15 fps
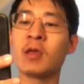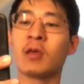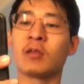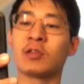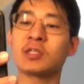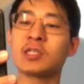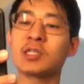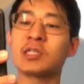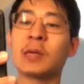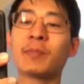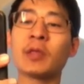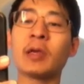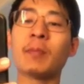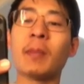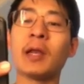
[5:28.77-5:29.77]
This is
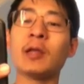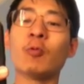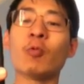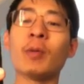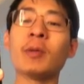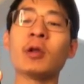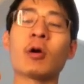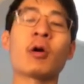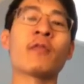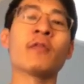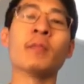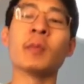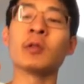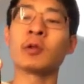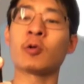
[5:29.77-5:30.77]
something many women are
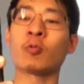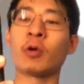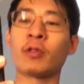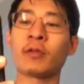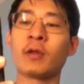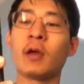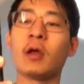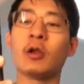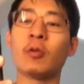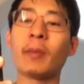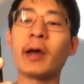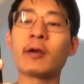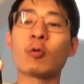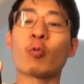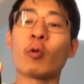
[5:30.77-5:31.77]
familiar with, no
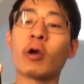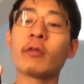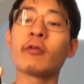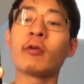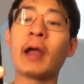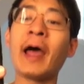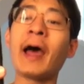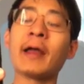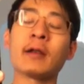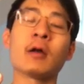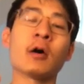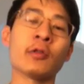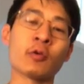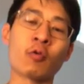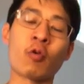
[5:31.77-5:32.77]
matter where they're at
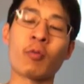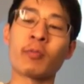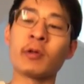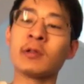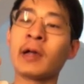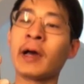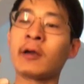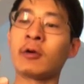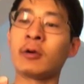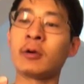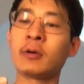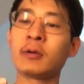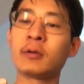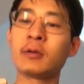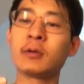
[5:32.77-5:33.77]
on the corporate ladder.
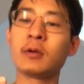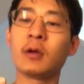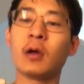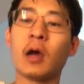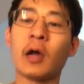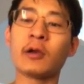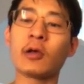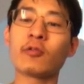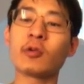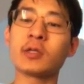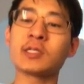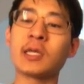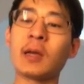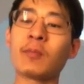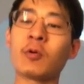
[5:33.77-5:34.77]
Another
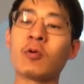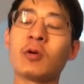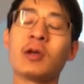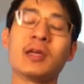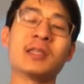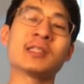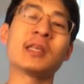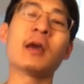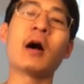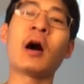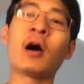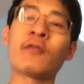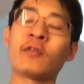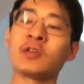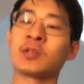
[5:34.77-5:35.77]
example is the
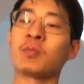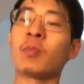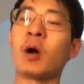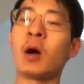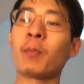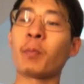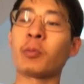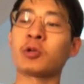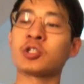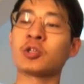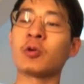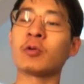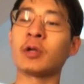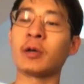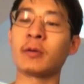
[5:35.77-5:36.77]
office mom
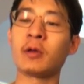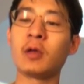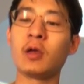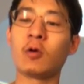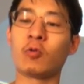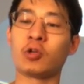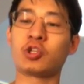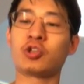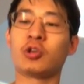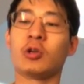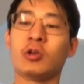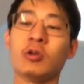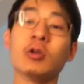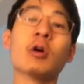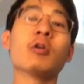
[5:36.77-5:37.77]
persona, which
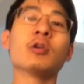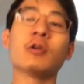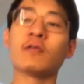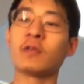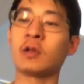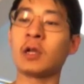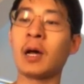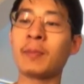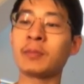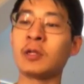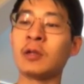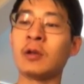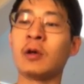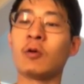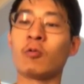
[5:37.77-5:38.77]
you know you've
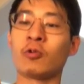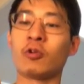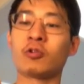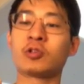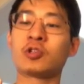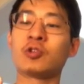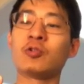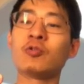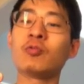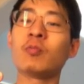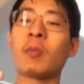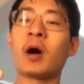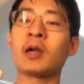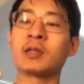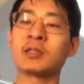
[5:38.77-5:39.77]
adopted when you're too
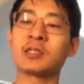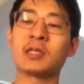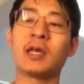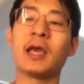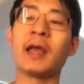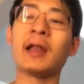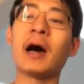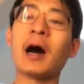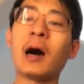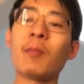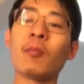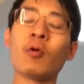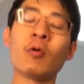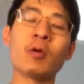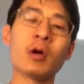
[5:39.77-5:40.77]
modest and
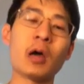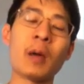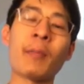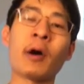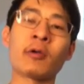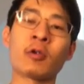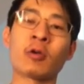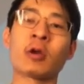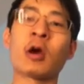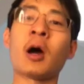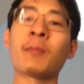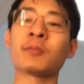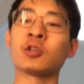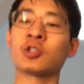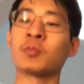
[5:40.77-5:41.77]
humble about your
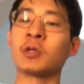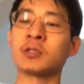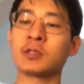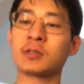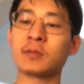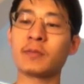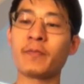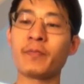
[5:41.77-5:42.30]
accomplishments.